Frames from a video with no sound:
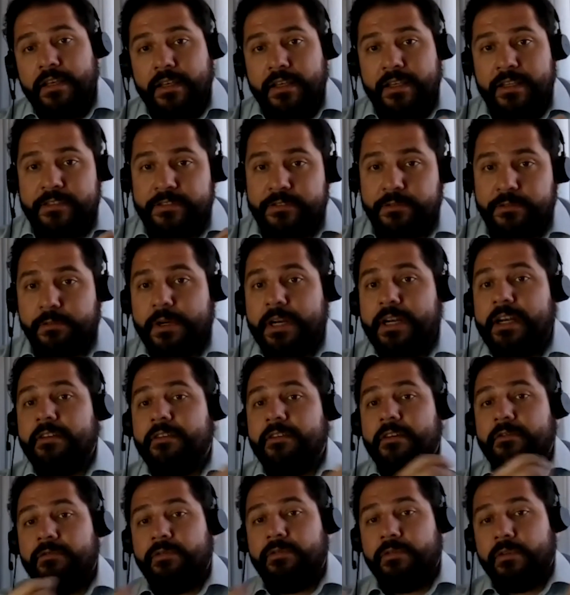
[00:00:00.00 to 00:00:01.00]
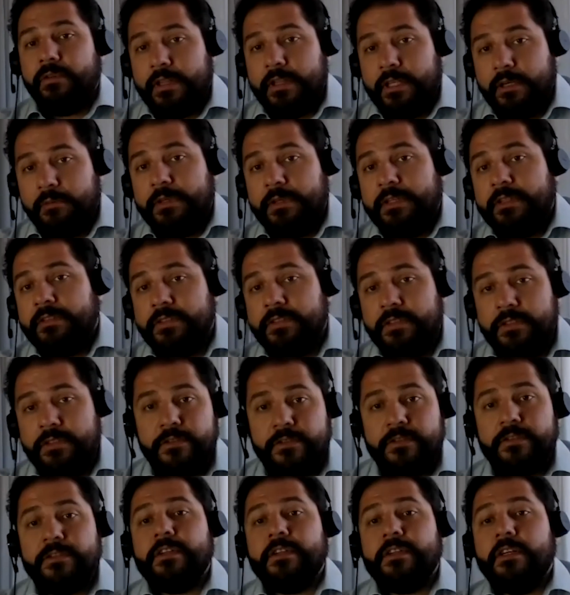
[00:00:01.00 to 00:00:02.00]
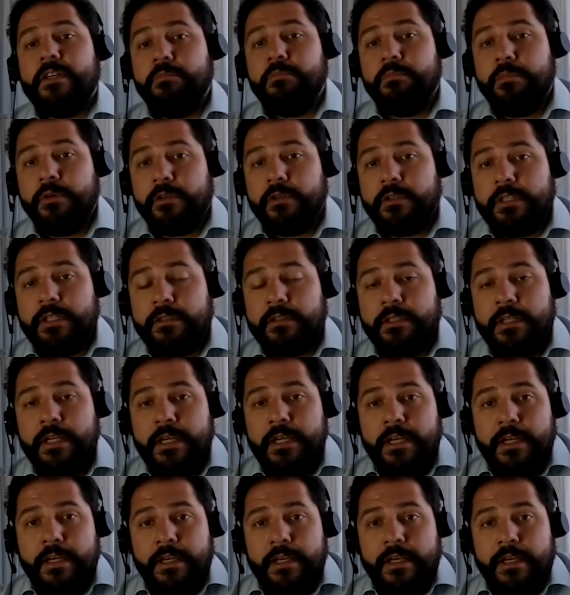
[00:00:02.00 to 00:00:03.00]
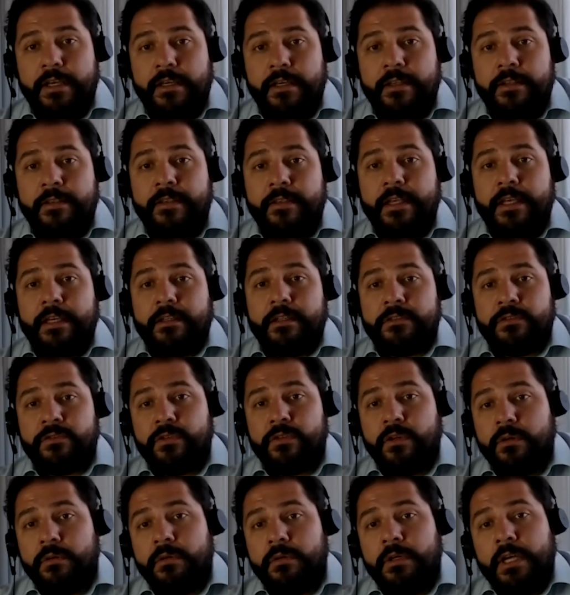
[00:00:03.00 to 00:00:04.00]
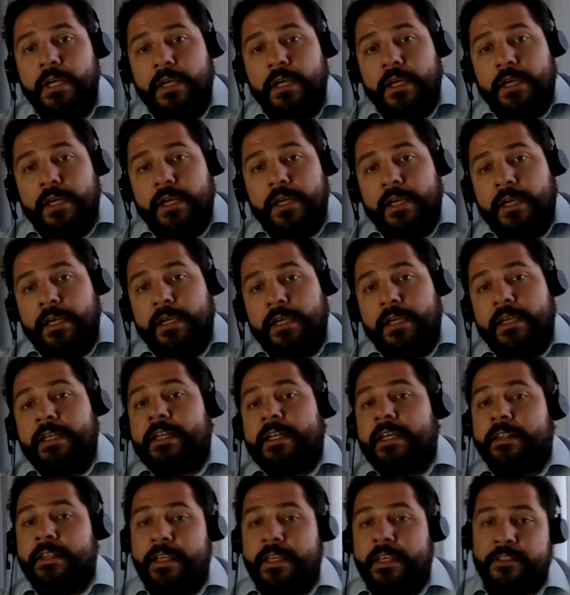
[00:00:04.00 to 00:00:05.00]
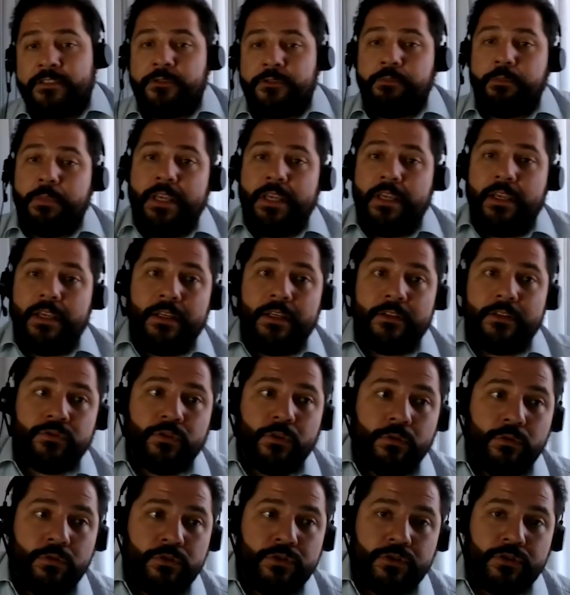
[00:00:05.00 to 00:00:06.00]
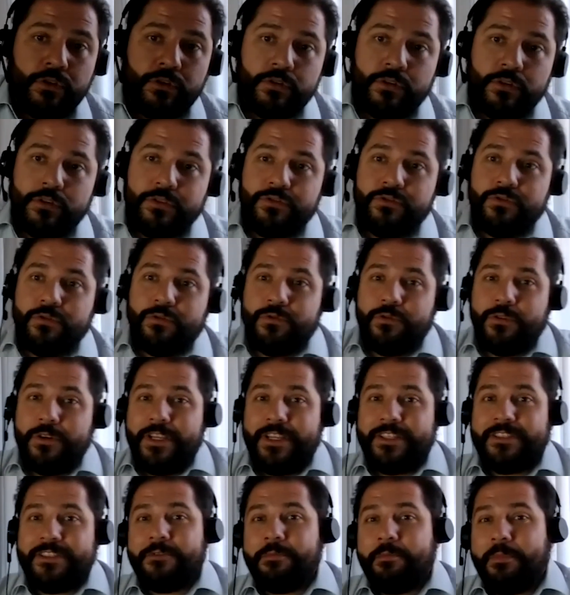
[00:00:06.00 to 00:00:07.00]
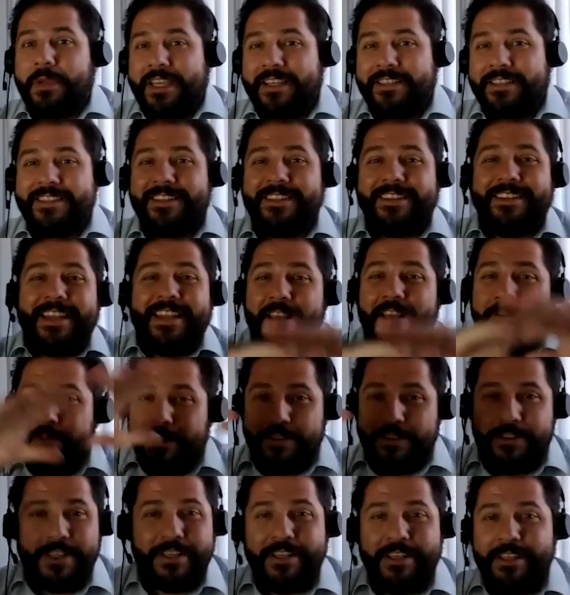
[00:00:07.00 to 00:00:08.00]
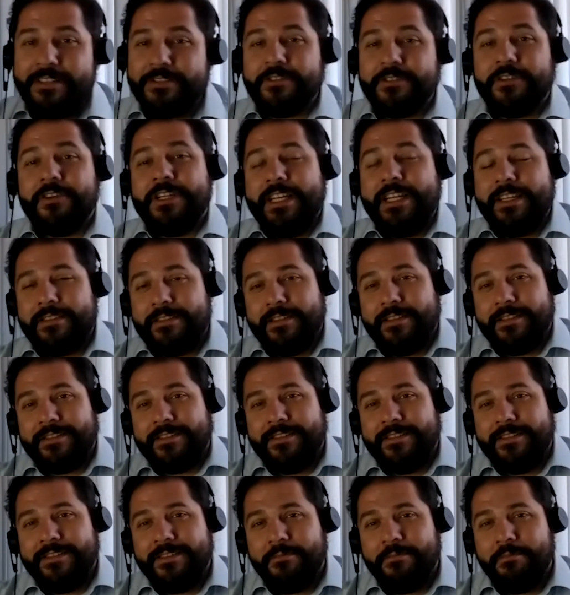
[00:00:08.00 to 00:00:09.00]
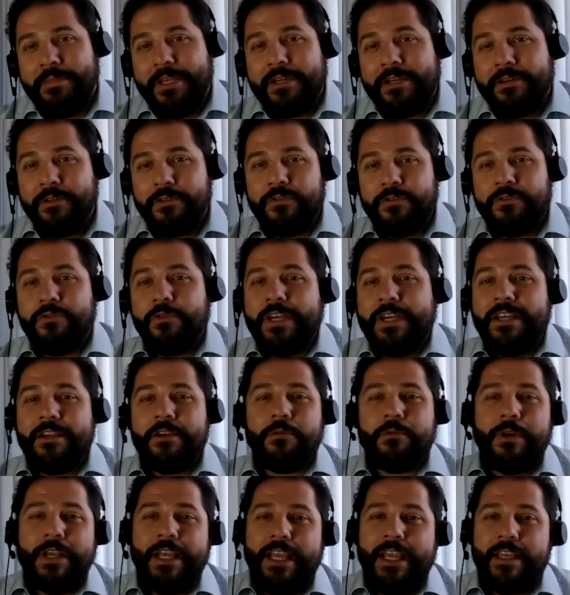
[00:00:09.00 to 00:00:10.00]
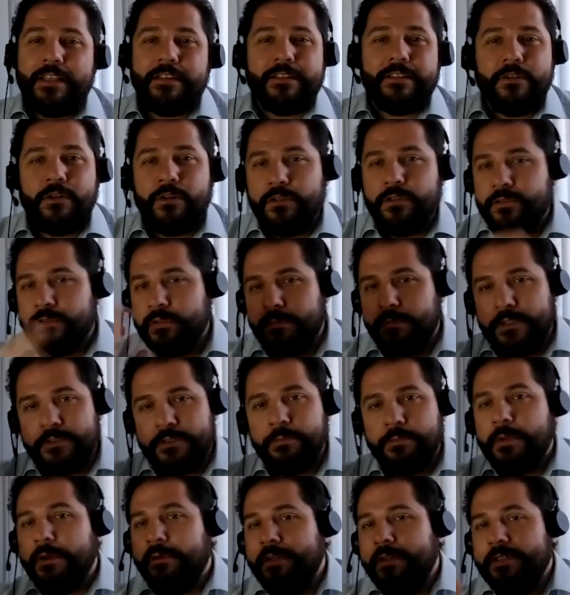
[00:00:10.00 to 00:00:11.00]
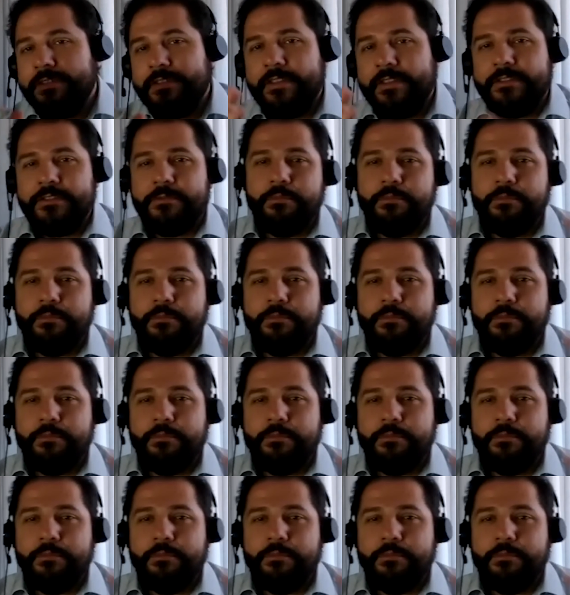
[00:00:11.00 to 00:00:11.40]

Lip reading: is relevant for them. It's an important thing. So in a DXP solution, you expect that everything is connected. because you can create awesome experiences